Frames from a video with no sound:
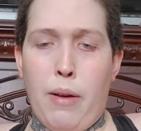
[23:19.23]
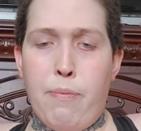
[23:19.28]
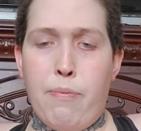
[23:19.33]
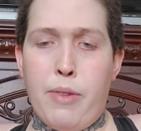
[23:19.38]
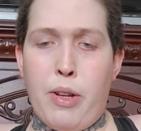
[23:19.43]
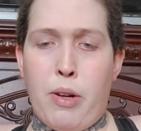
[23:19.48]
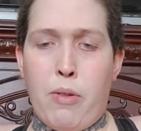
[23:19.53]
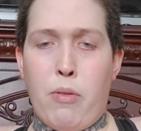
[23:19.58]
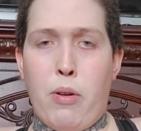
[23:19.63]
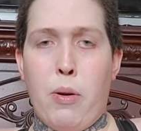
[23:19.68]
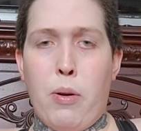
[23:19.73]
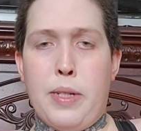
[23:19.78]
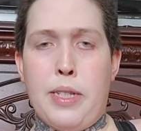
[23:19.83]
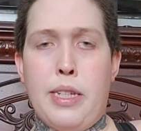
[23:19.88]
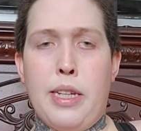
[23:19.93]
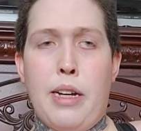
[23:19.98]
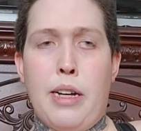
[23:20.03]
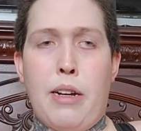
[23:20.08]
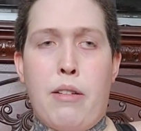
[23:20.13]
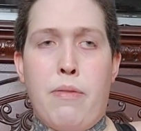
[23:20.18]
heroic
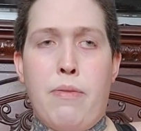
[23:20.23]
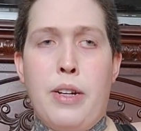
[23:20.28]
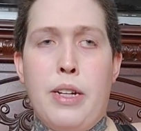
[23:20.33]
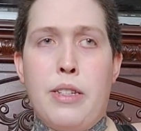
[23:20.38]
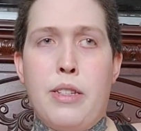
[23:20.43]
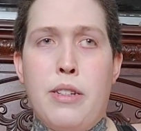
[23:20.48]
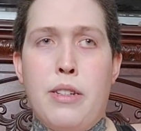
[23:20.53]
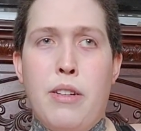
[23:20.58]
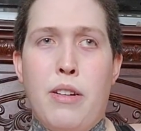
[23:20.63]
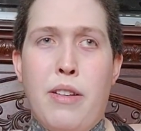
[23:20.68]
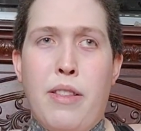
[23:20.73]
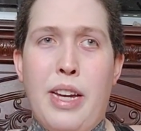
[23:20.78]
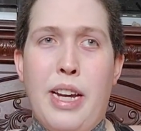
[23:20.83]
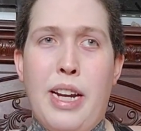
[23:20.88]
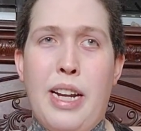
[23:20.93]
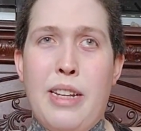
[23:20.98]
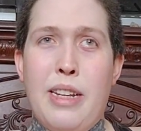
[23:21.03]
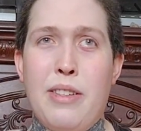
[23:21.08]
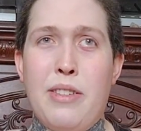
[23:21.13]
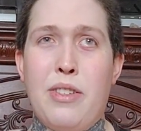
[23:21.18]
sacrifice and all that,
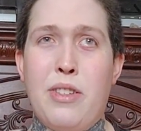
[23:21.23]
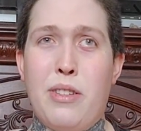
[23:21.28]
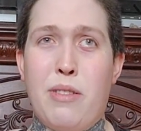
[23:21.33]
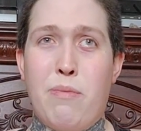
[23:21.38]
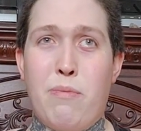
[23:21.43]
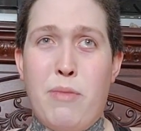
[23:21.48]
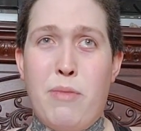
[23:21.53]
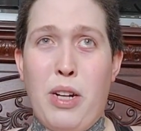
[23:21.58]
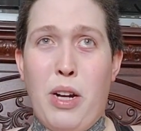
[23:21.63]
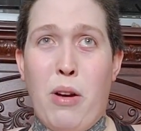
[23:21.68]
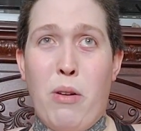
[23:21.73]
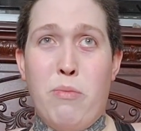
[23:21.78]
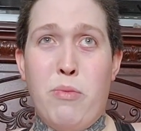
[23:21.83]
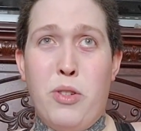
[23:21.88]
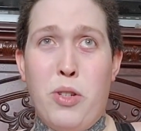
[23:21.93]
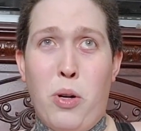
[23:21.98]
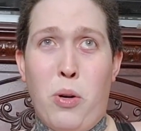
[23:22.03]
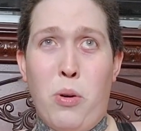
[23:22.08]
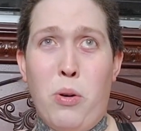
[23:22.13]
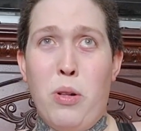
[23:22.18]
is
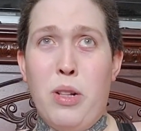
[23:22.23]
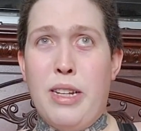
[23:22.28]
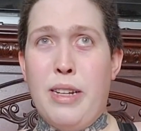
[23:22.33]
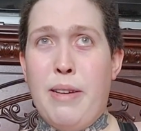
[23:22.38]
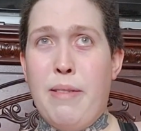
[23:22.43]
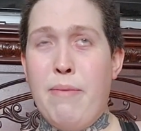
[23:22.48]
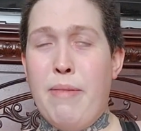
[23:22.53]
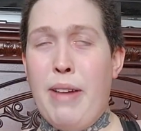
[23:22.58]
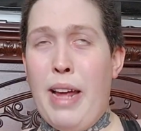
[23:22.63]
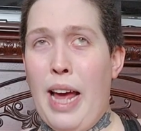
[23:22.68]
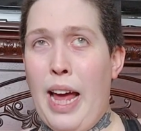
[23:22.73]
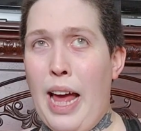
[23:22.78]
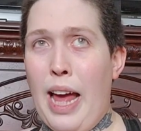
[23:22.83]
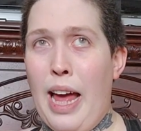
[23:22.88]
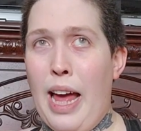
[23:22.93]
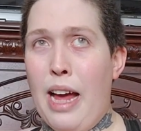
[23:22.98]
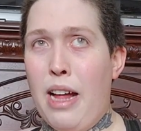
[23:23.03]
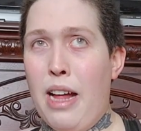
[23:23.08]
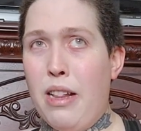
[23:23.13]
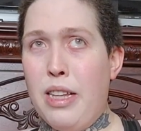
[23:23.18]
Joel and
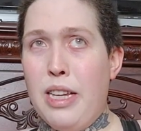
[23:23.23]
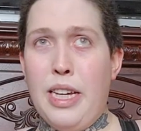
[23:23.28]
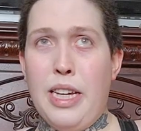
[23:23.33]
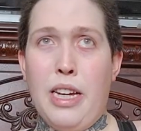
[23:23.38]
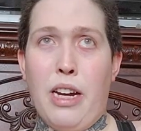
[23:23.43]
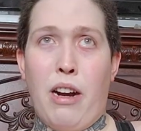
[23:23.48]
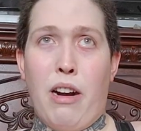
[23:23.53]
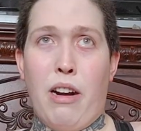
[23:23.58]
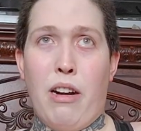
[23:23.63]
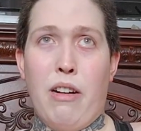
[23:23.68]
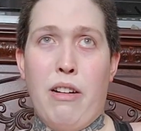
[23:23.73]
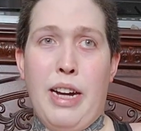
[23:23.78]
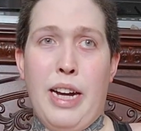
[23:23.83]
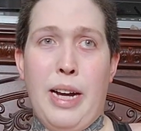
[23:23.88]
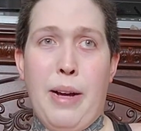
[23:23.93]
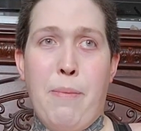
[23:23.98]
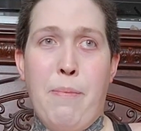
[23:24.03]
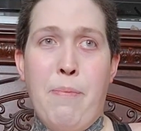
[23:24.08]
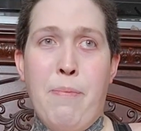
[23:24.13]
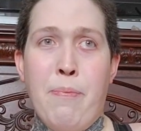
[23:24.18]
Ellie
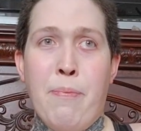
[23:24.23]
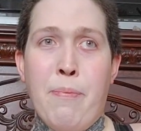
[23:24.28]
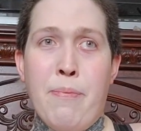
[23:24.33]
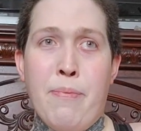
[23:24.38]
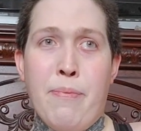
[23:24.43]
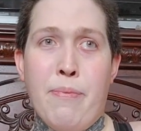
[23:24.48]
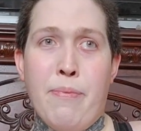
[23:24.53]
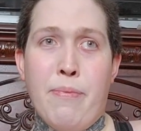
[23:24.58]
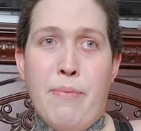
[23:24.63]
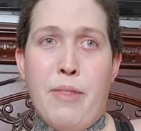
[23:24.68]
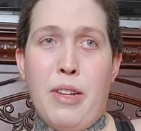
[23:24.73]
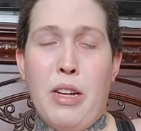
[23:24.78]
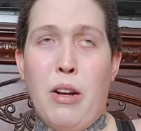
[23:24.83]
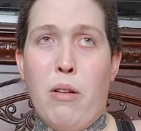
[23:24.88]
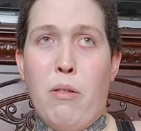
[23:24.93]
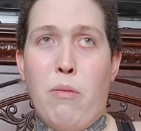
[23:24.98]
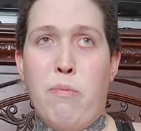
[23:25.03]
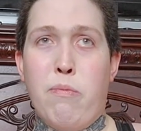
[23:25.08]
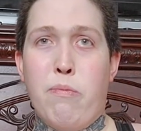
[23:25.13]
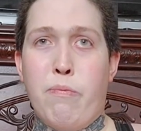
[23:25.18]
are
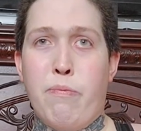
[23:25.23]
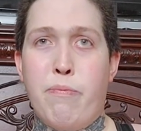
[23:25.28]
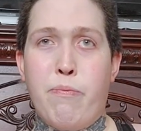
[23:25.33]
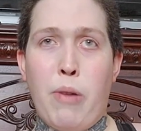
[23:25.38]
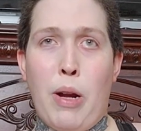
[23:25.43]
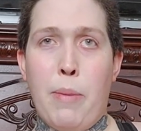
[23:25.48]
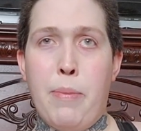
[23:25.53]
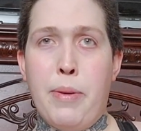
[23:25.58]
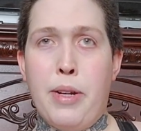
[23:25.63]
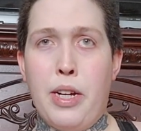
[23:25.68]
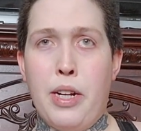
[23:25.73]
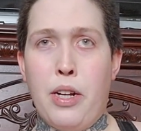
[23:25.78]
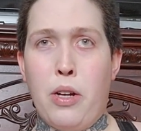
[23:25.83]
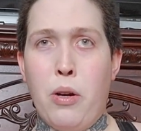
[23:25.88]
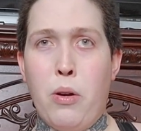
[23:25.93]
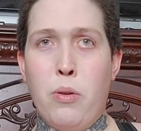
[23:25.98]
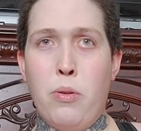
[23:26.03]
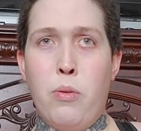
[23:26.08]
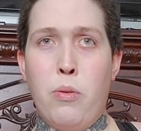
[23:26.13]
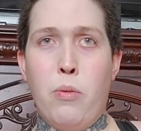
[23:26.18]
probably going to
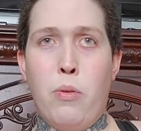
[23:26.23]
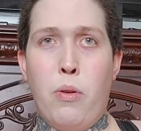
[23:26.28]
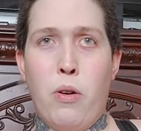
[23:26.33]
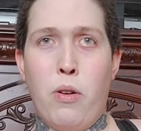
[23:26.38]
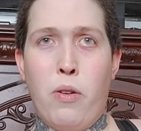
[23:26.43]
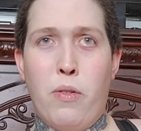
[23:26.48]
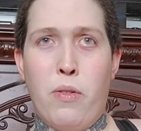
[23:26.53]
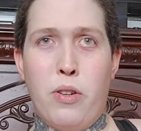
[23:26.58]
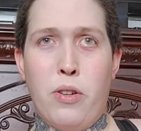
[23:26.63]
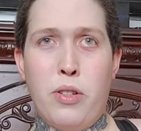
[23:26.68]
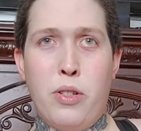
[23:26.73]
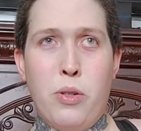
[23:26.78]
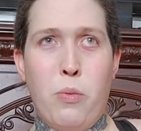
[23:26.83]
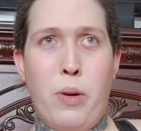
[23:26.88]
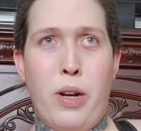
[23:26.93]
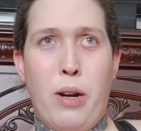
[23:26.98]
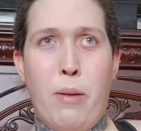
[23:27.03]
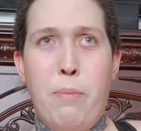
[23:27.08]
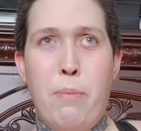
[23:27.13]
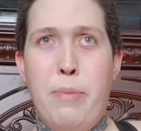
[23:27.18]
go over to
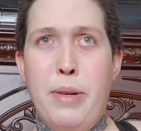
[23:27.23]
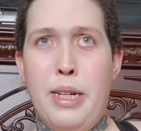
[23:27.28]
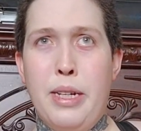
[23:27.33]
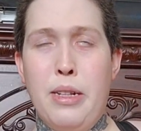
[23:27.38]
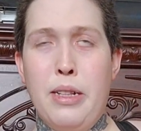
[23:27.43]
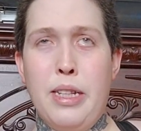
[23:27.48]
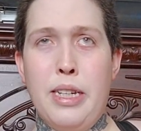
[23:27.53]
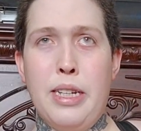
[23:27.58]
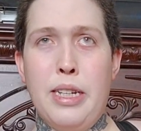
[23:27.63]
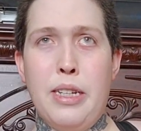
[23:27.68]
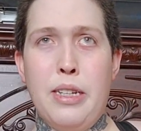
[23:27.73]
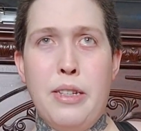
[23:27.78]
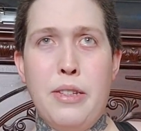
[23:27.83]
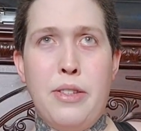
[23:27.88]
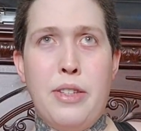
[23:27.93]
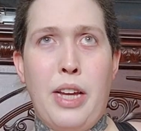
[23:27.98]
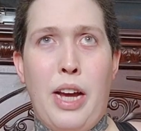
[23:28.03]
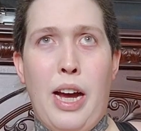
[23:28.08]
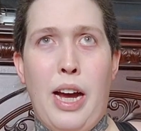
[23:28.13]
where Bill is.